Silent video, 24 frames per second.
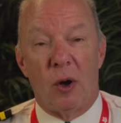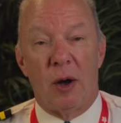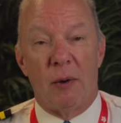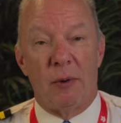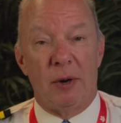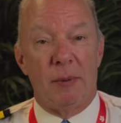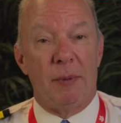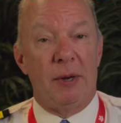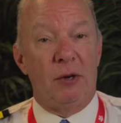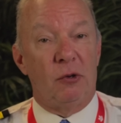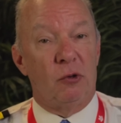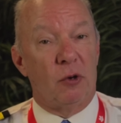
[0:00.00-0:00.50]
I
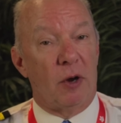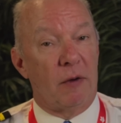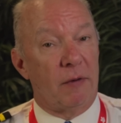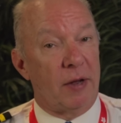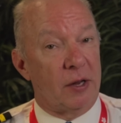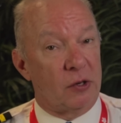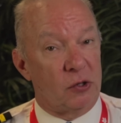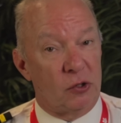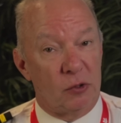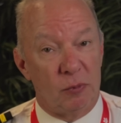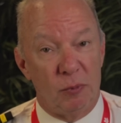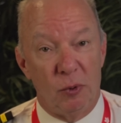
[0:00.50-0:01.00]
want to make sure I've
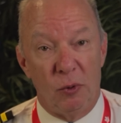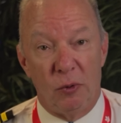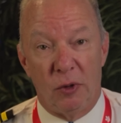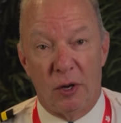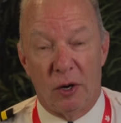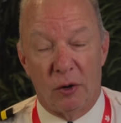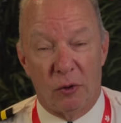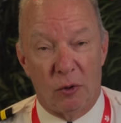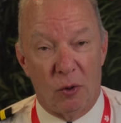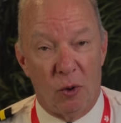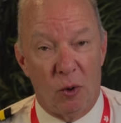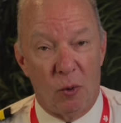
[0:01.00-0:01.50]
got smooth
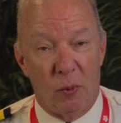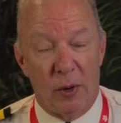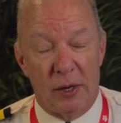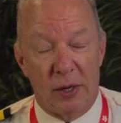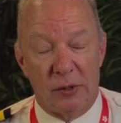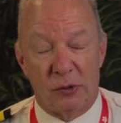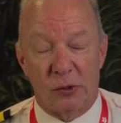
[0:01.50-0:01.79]
air the whole way.